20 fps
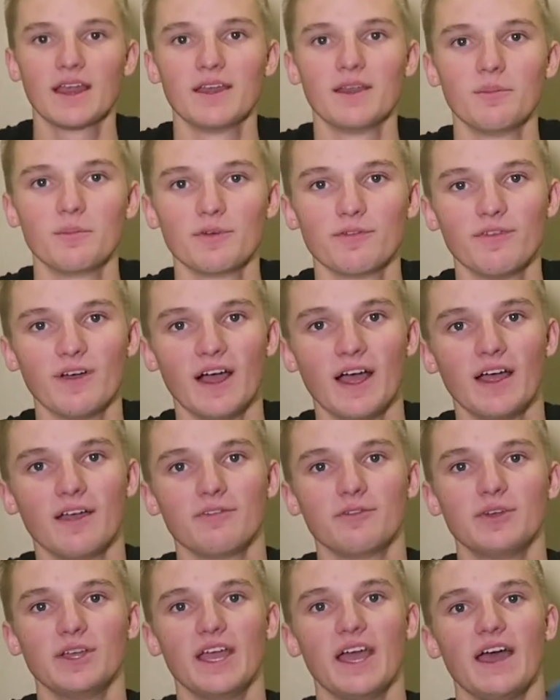at number
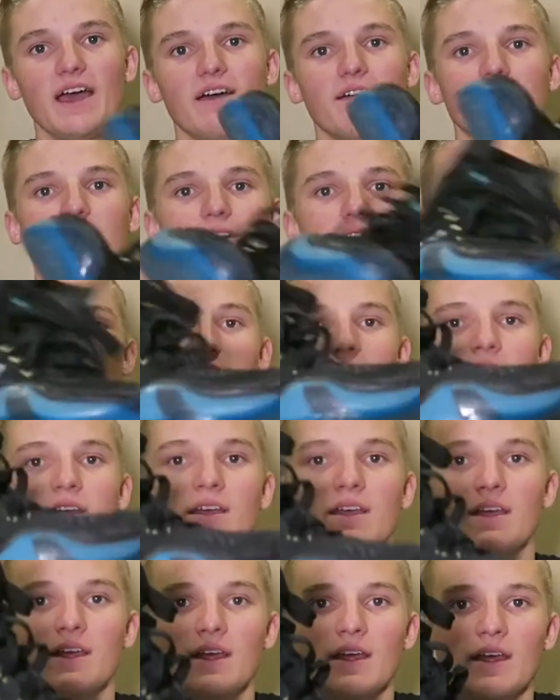5 we have
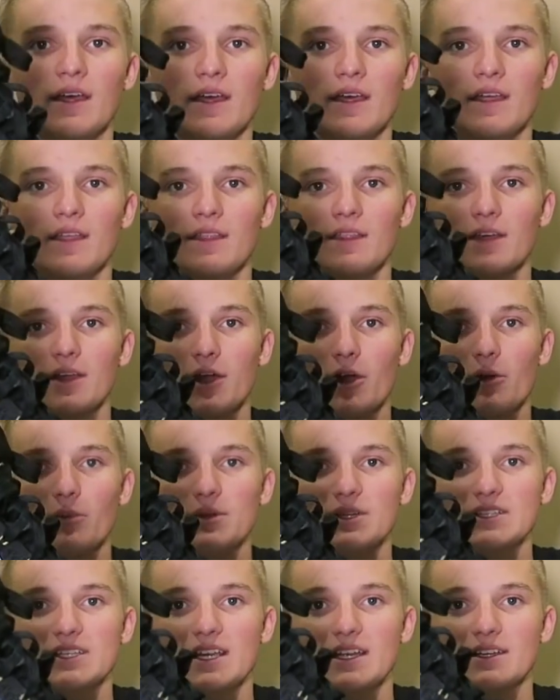the
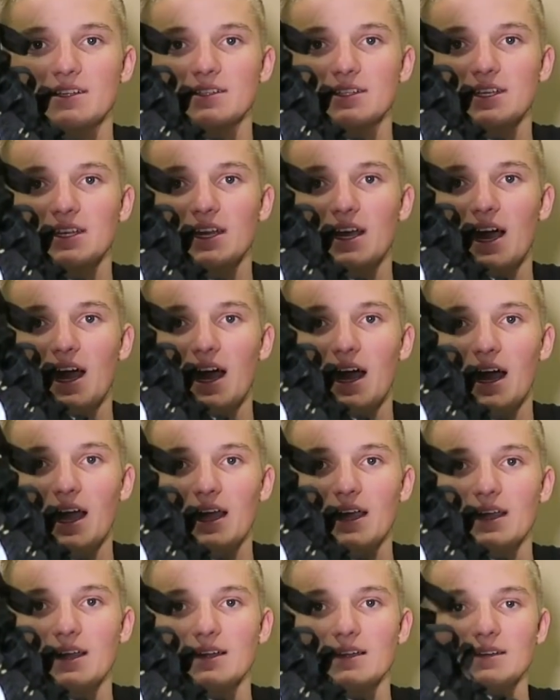Kobe 10 Elite
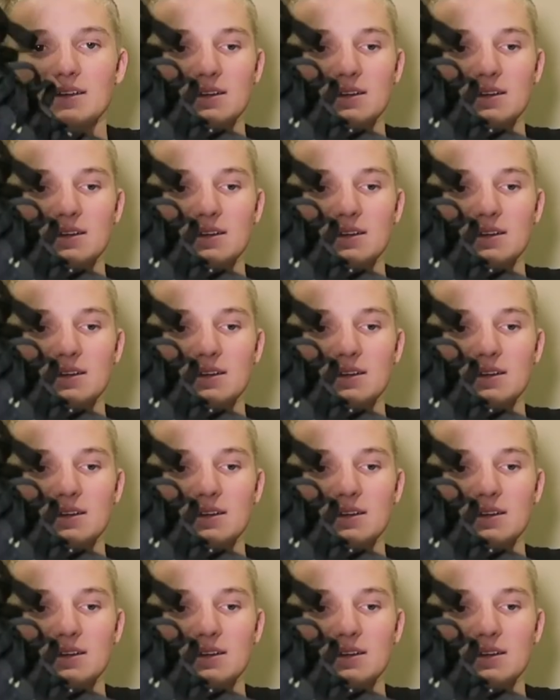High.